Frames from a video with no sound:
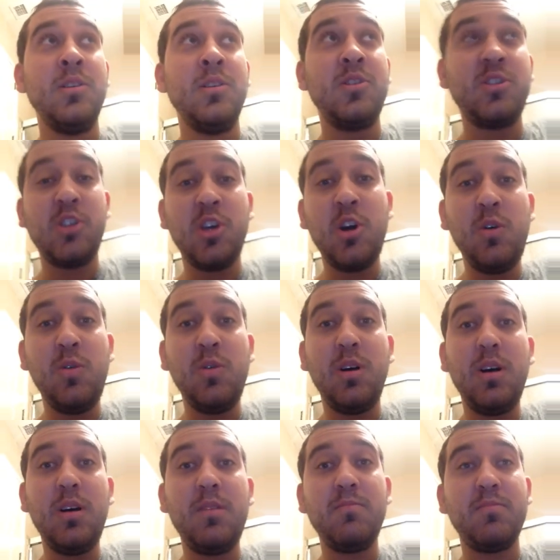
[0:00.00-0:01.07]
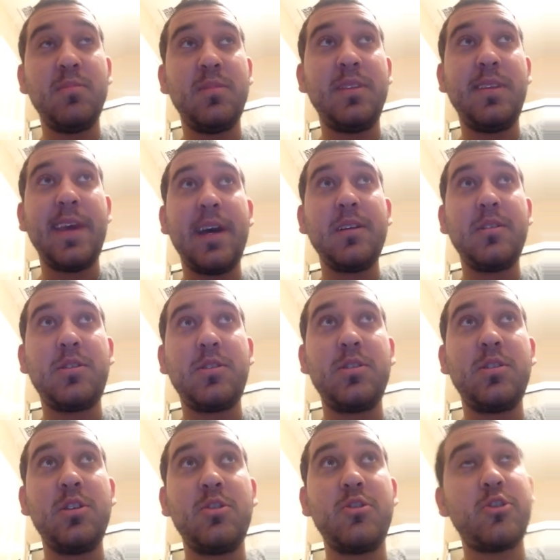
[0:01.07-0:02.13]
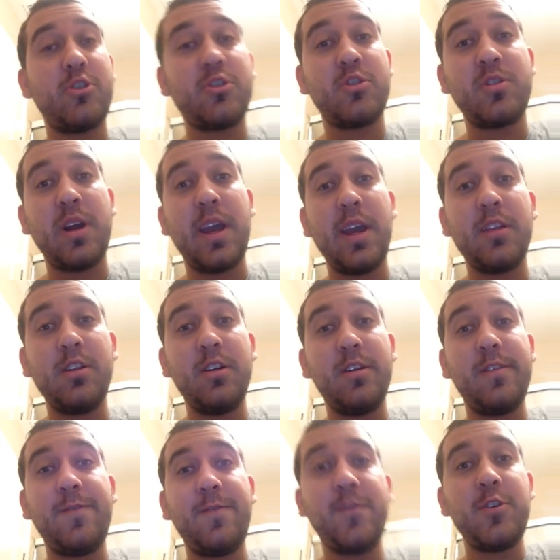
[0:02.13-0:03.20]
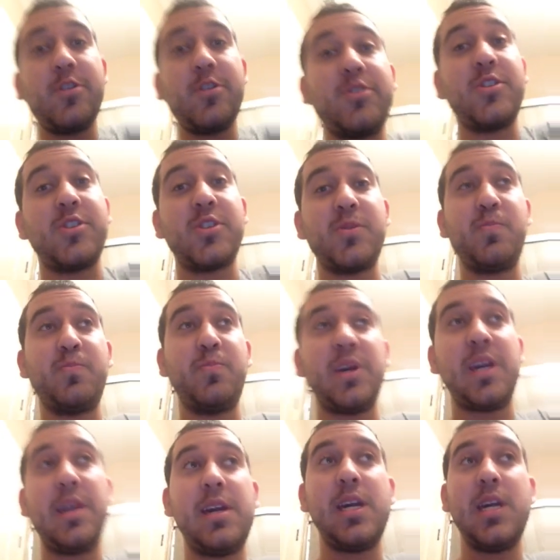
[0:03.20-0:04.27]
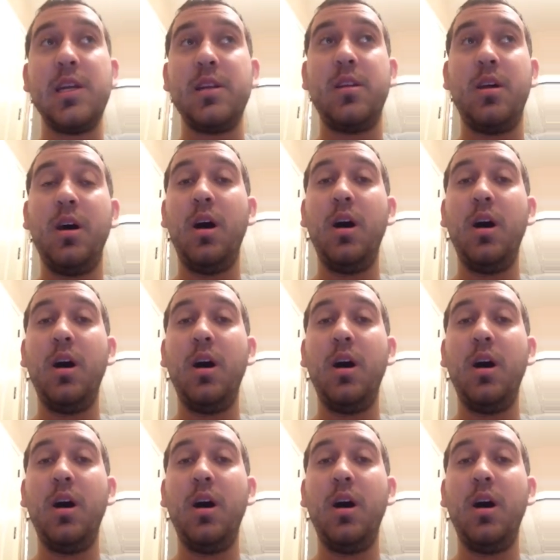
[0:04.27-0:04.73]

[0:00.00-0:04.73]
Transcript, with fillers: So, um, that's the trailer for Speed.